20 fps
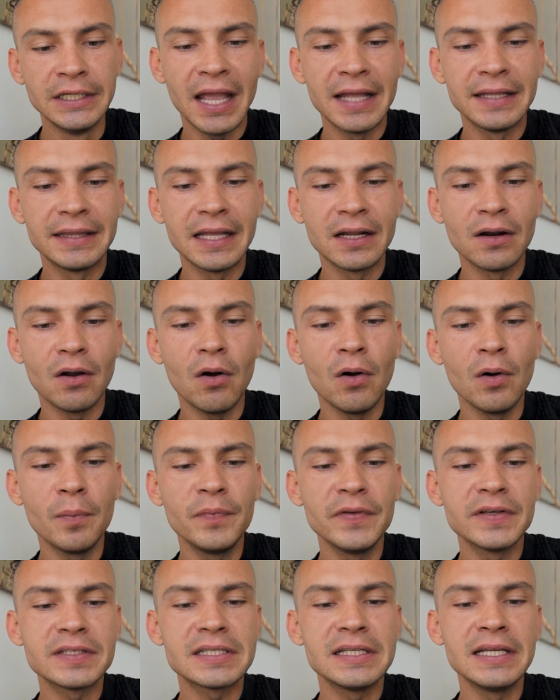And then
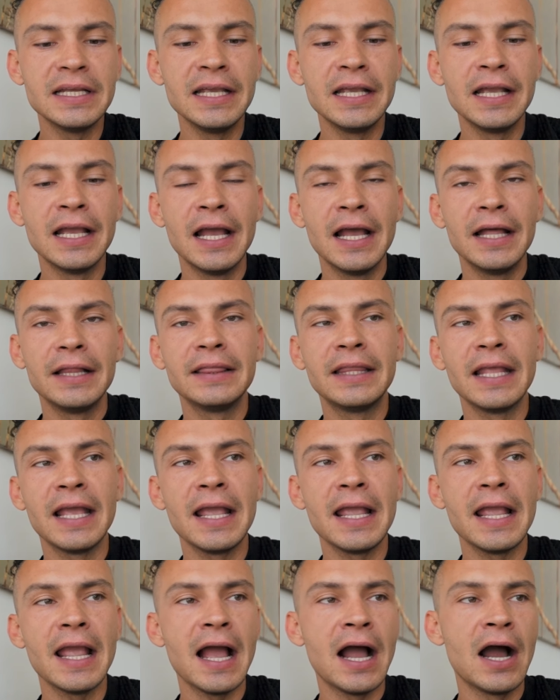obviously
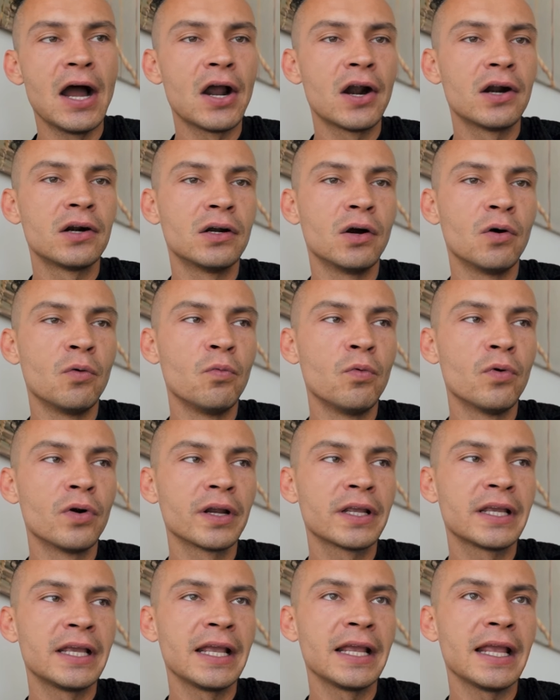they are
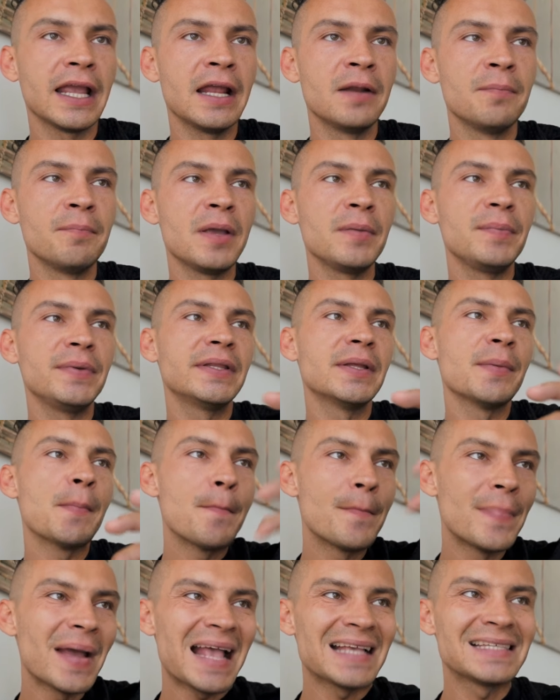working in maybe
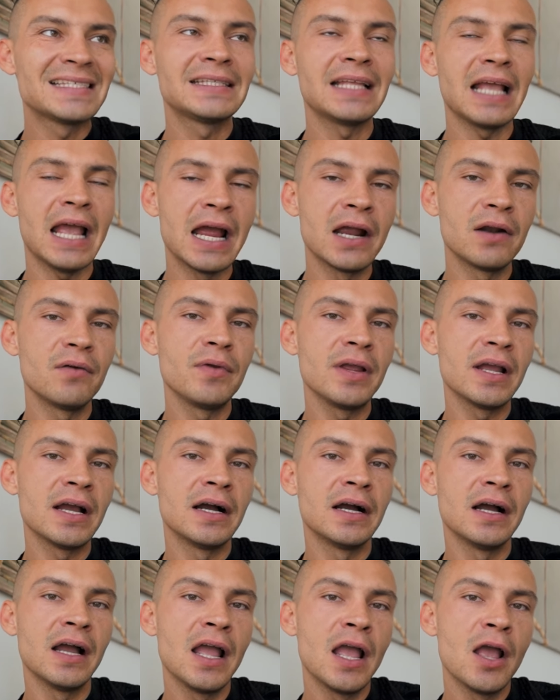the best
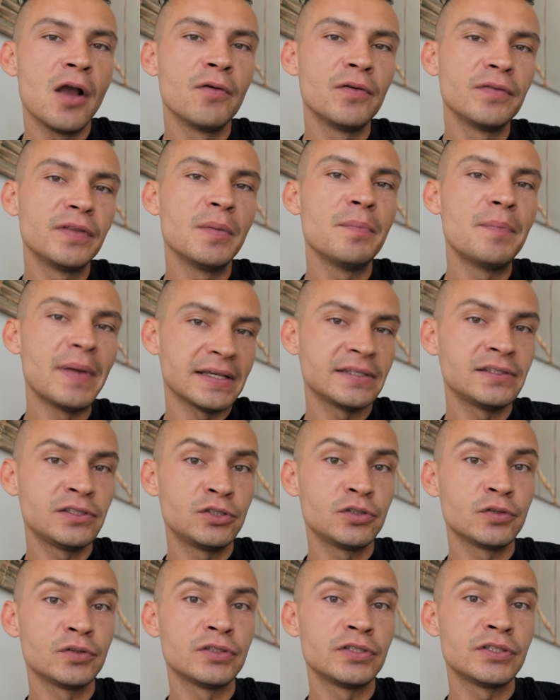area with the
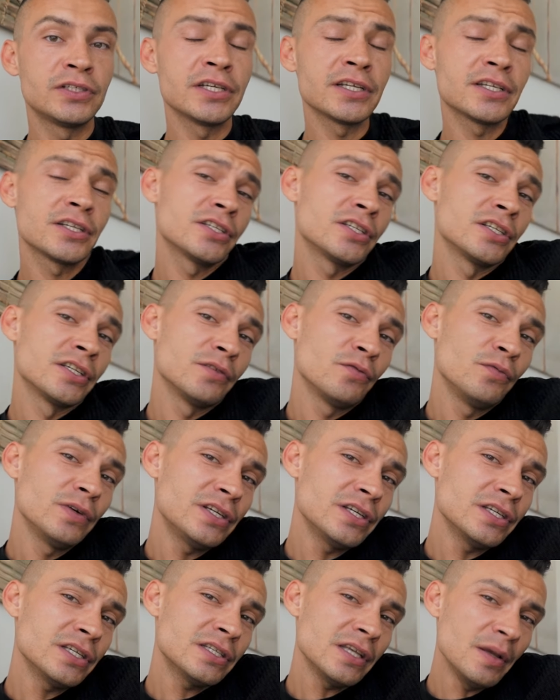best jurisdiction,
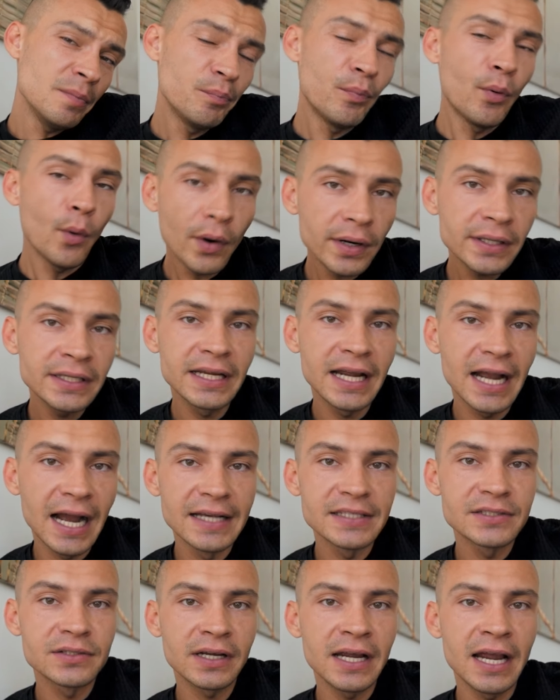which is important,
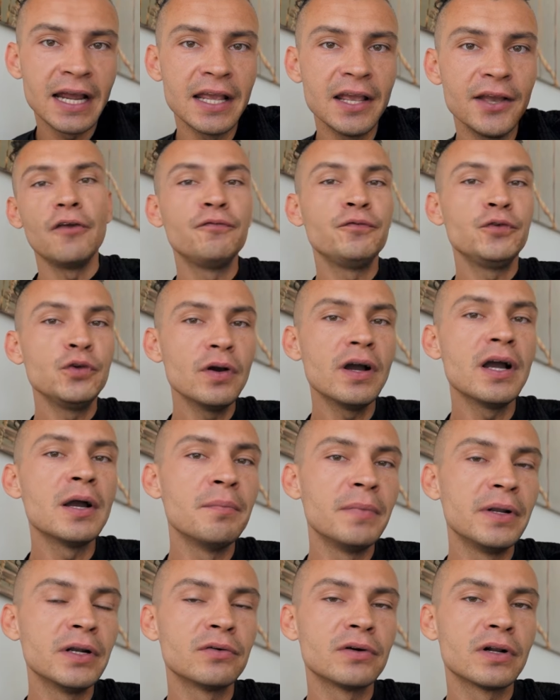guys. Okay. If you are a
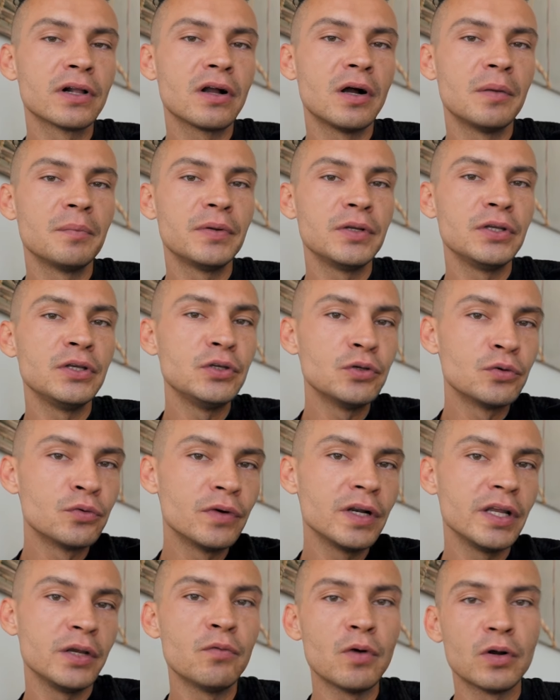mineral company, you
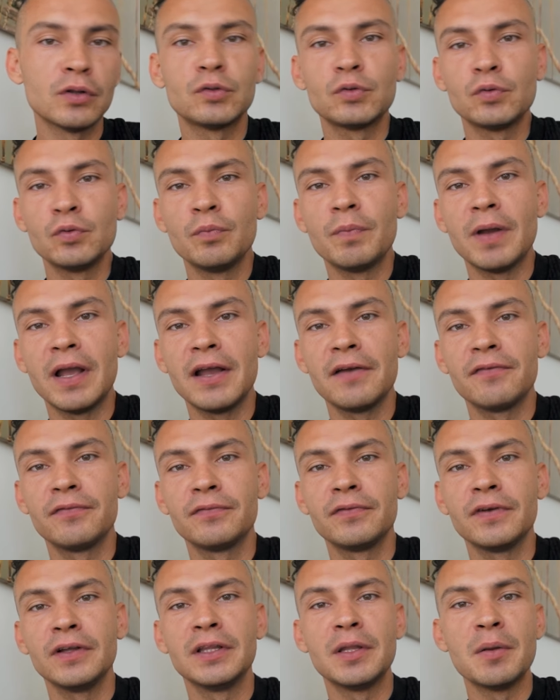really want to have
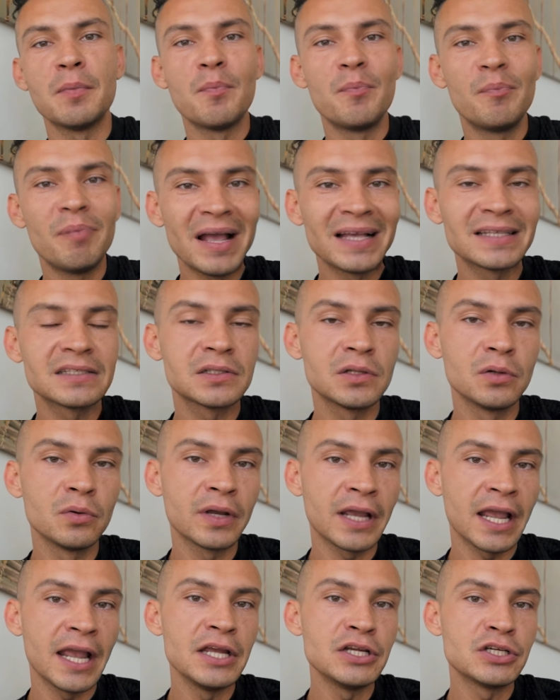the best
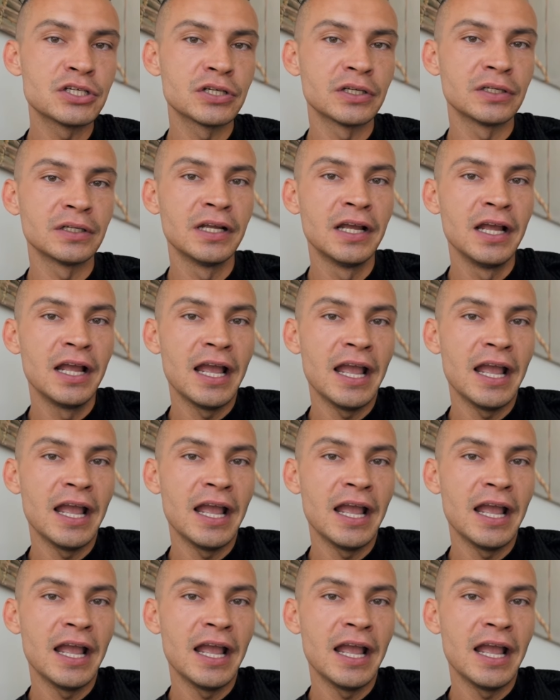location.